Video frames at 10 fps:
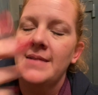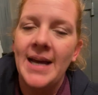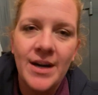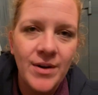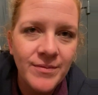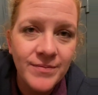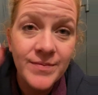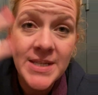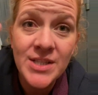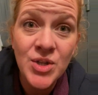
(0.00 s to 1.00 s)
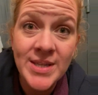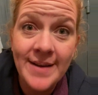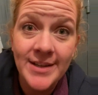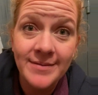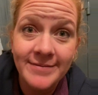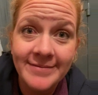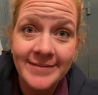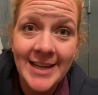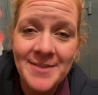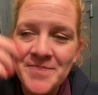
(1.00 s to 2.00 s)
I don't know. 6 or 7,
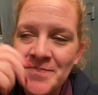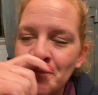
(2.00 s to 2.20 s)
okay?